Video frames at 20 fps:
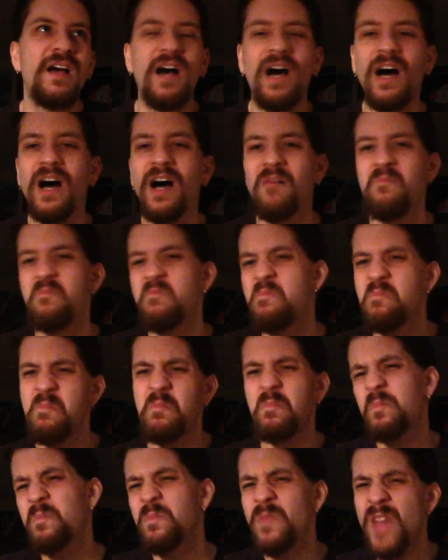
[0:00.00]
Uh,
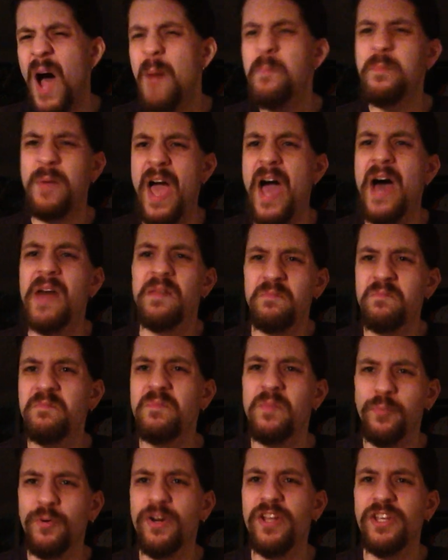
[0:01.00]
not
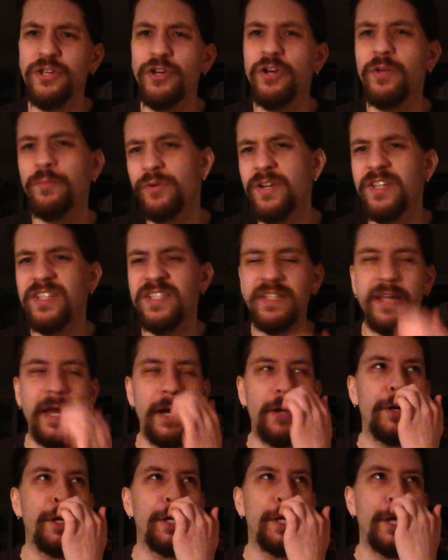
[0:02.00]
bad, pretty good, pretty
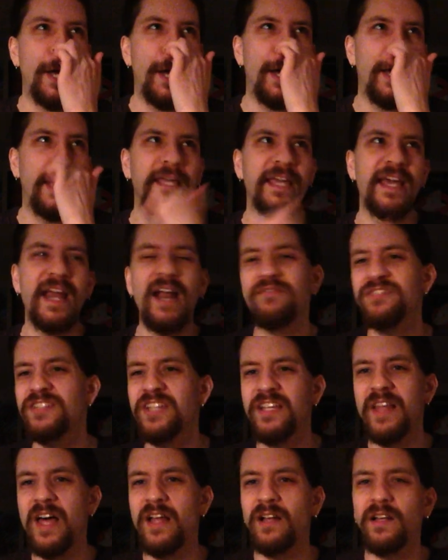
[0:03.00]
scary. Uh, again, I've
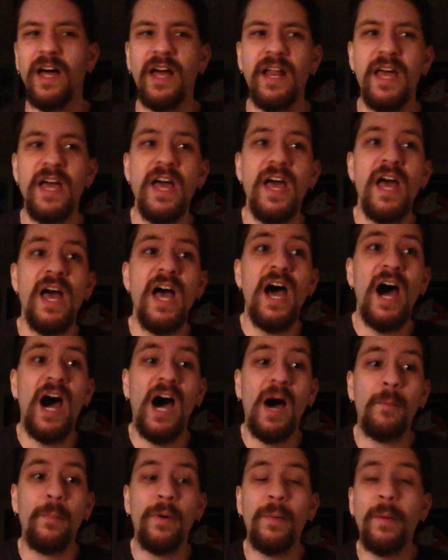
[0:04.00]
seen that a lot.
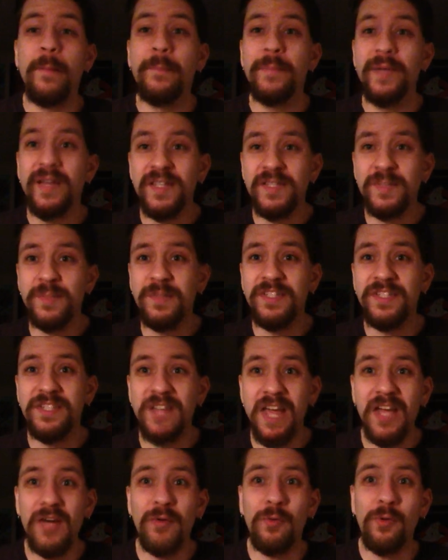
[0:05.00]
Uh, but my biggest
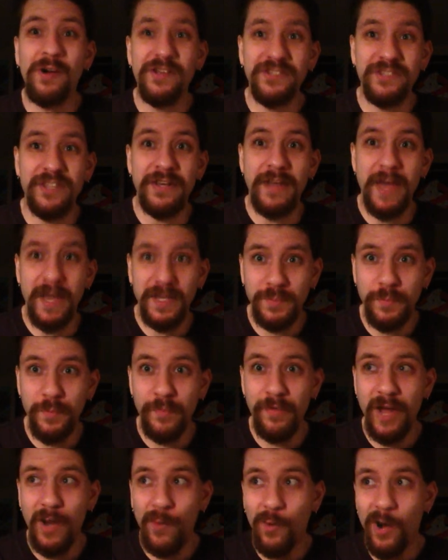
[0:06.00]
mistake was the next
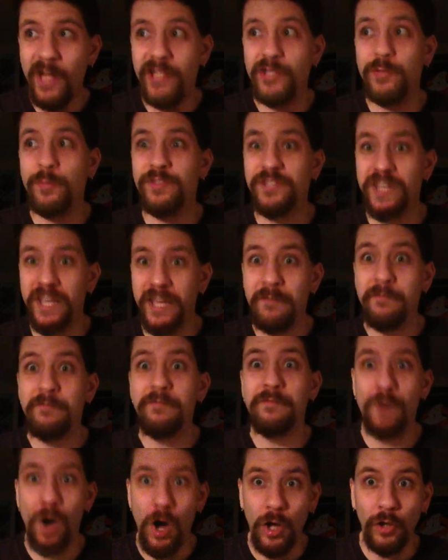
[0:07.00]
movie I watched was It
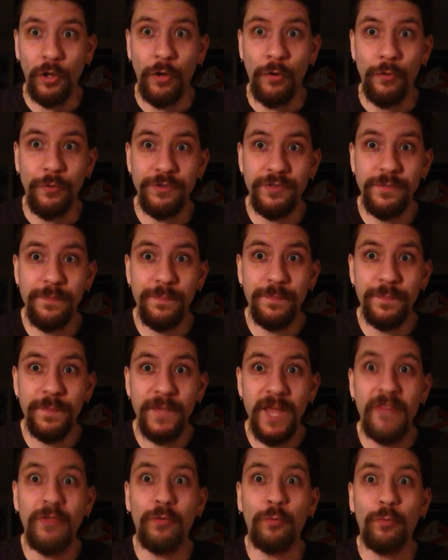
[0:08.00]
Follows,
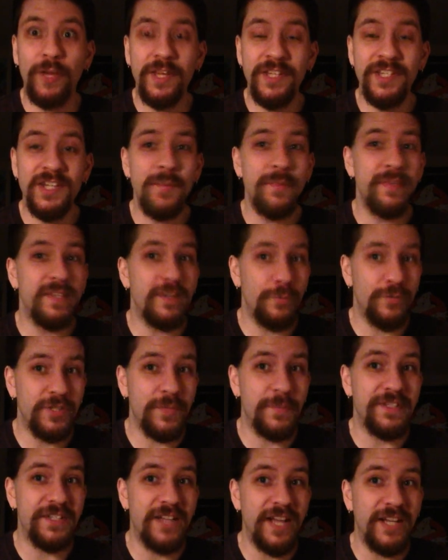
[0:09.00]
and the reason it was, it was
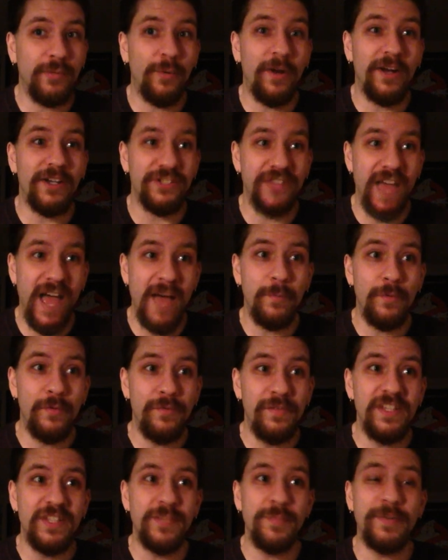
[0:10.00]
a mistake to watch that
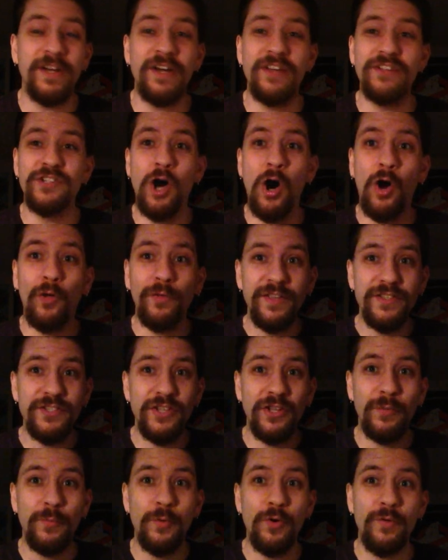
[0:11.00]
movie is because all these
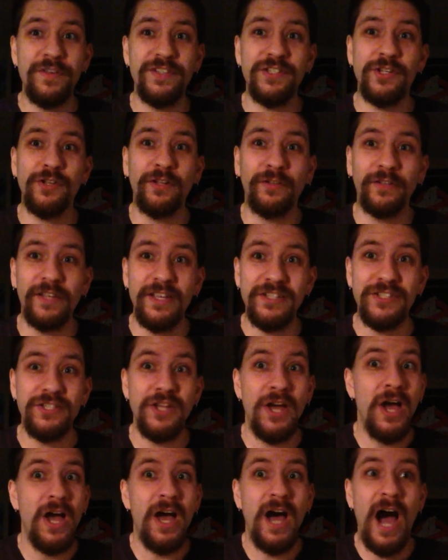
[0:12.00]
other movies on the list
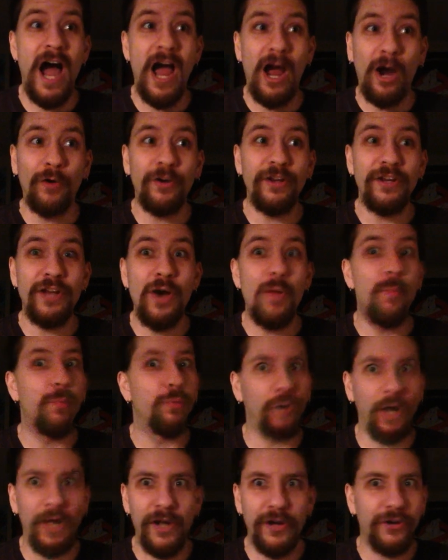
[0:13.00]
I already know
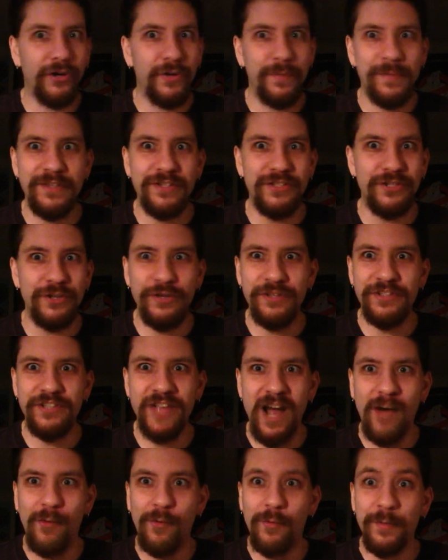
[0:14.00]
probably aren't going to be as good as
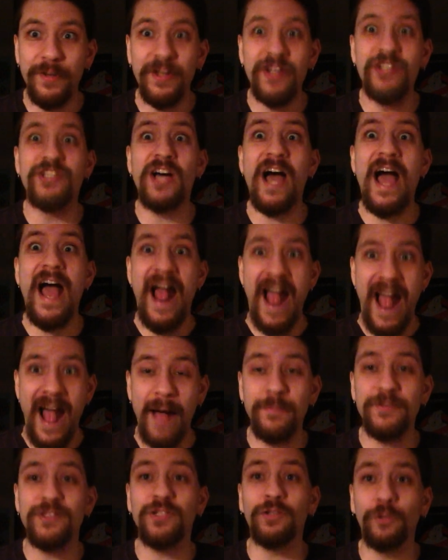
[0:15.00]
that one, because I
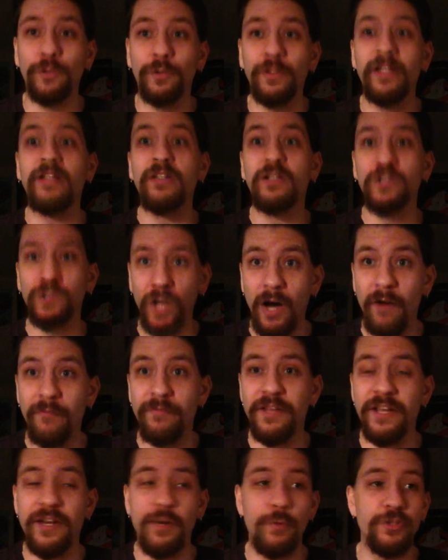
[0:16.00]
absolutely
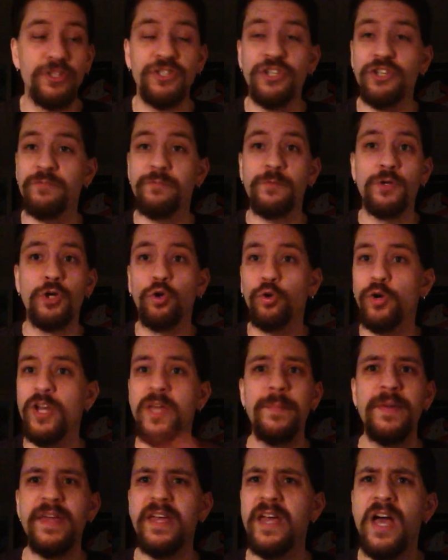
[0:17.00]
loved it. It was just a
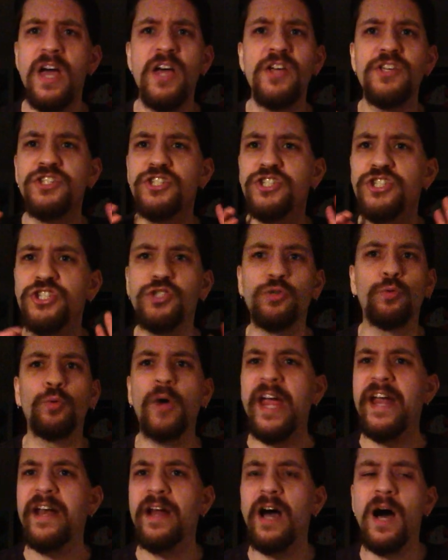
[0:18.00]
creepy,
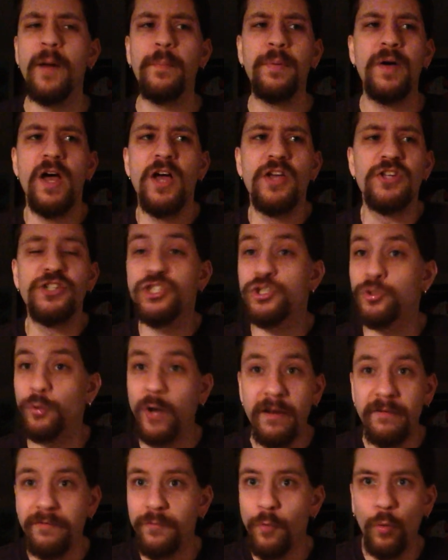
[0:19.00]
straight up,
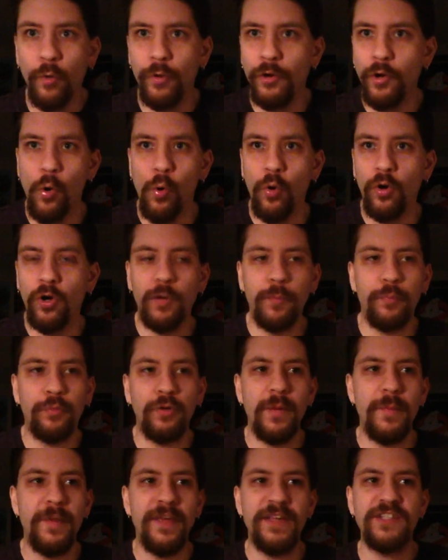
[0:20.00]
straightforward horror
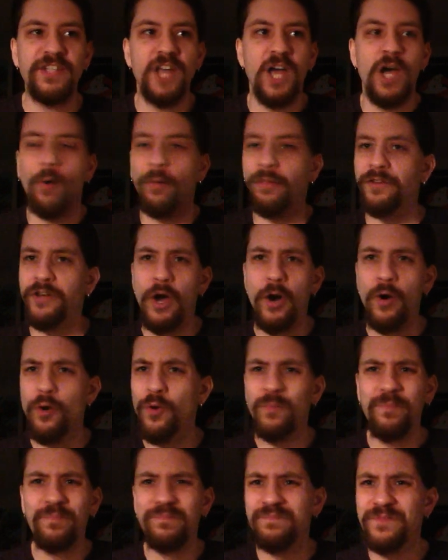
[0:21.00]
premise with
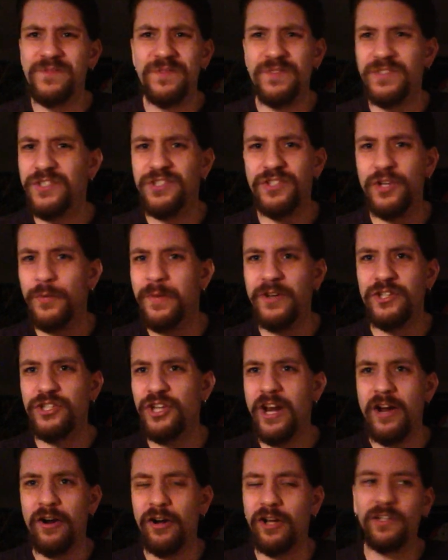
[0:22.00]
no stupid
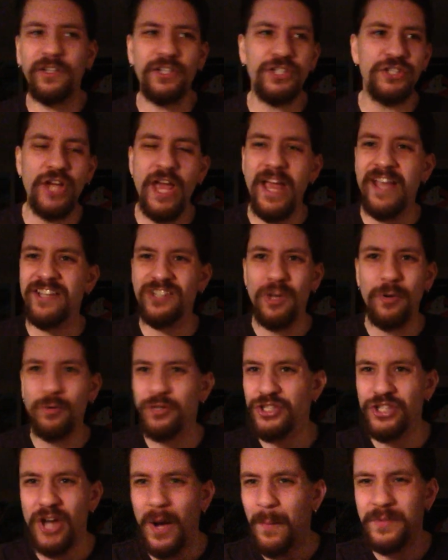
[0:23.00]
generic cliches, no
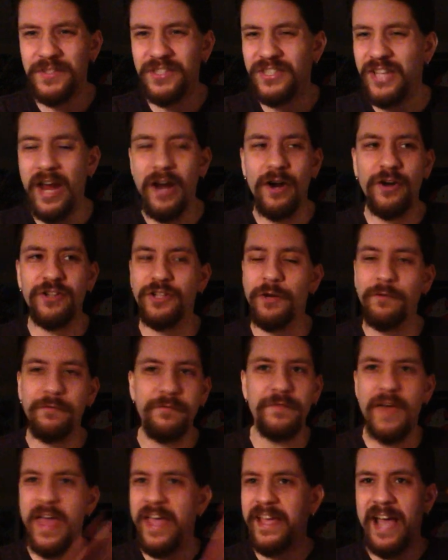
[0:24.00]
jump scares, no
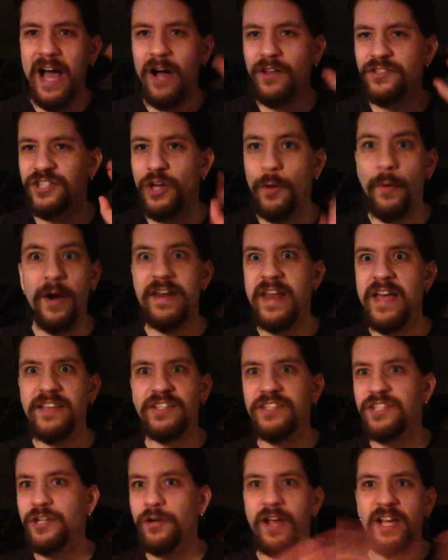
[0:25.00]
fake outs, no
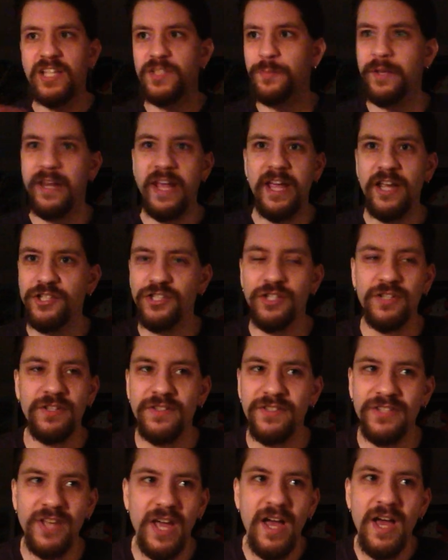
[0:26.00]
unnecessary
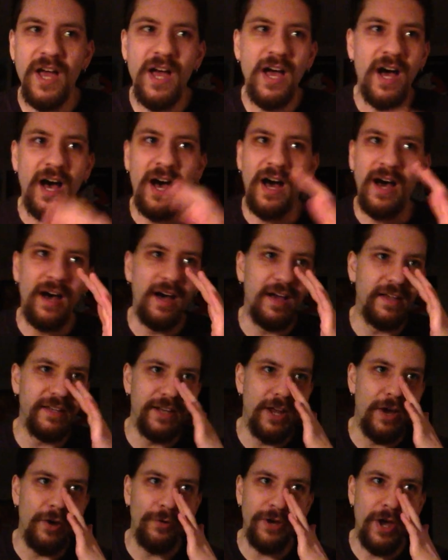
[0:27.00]
explanations, uh,
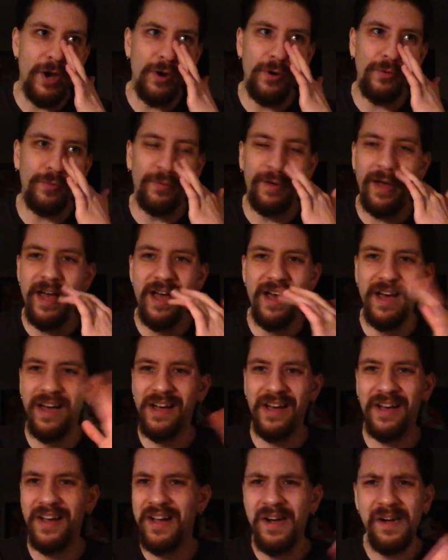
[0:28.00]
you know, no
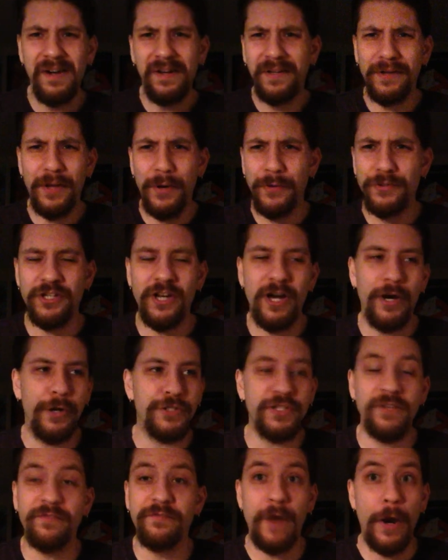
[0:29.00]
no generic
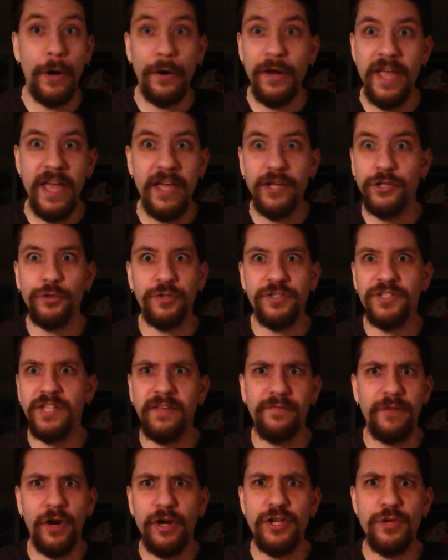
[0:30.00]
stuff. Very
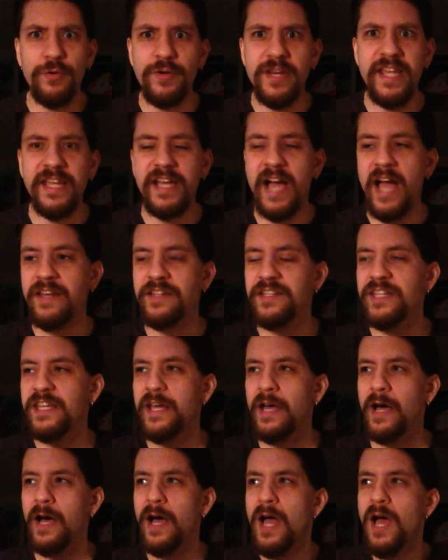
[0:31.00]
interesting, very unique
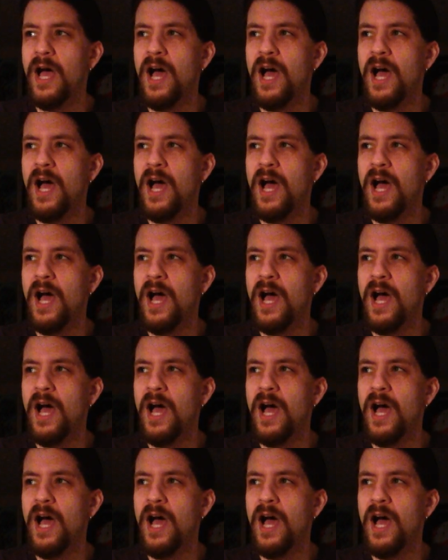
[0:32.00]
idea.